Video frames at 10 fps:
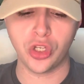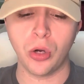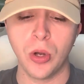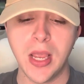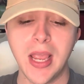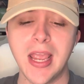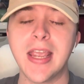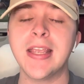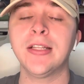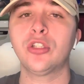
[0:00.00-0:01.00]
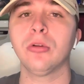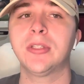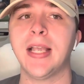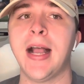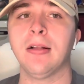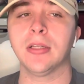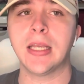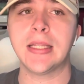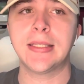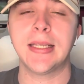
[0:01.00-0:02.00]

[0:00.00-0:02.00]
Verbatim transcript: So in totality,